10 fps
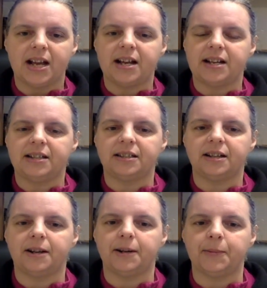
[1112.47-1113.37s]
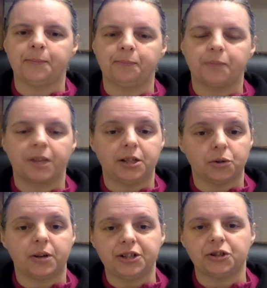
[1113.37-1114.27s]
And
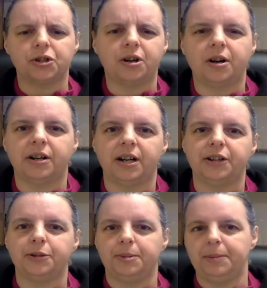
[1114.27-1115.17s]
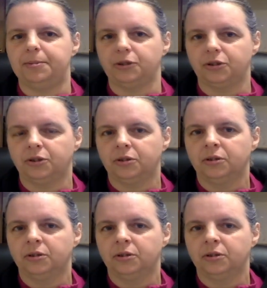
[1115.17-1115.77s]
so I just took on other people's,